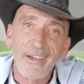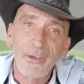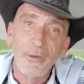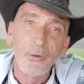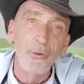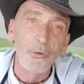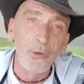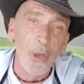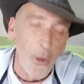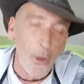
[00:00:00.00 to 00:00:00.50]

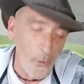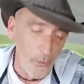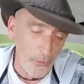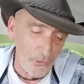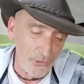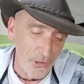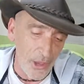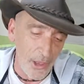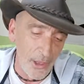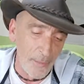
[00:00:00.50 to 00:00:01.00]
who
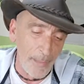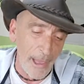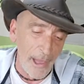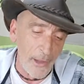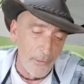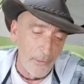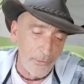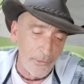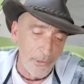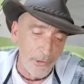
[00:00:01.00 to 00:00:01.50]
knows
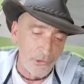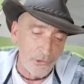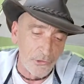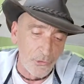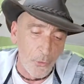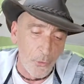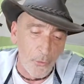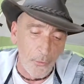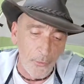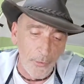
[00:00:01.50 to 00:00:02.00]
about the
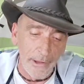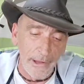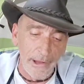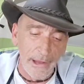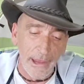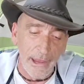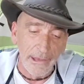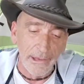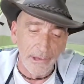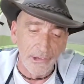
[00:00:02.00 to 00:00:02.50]
story
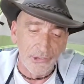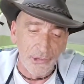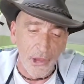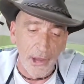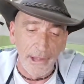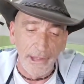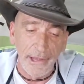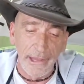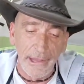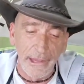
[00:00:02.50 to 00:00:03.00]
and the
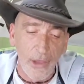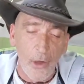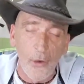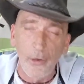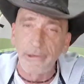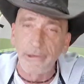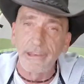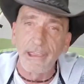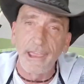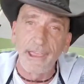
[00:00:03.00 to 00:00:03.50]
sighting
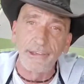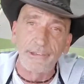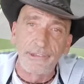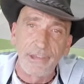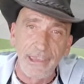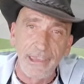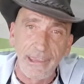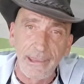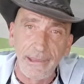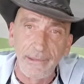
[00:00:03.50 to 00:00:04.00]
on the
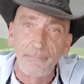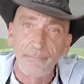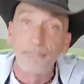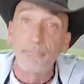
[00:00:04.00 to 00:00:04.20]
AT,